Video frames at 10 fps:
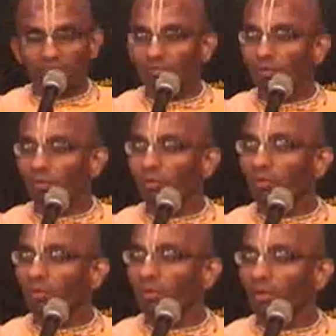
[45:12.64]
No,
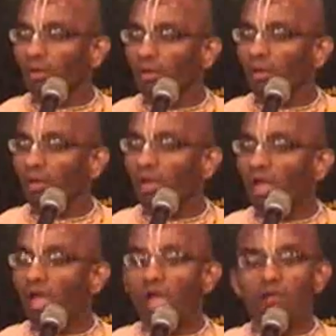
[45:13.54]

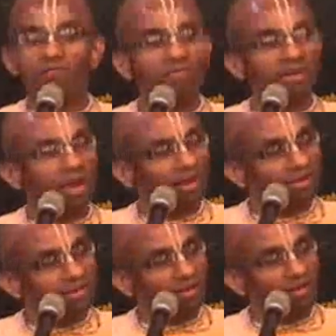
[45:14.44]
every
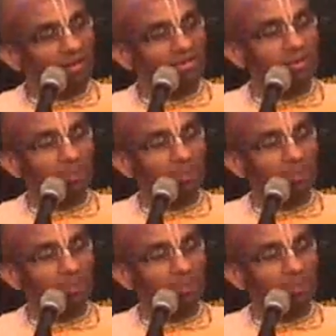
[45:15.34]
idea is a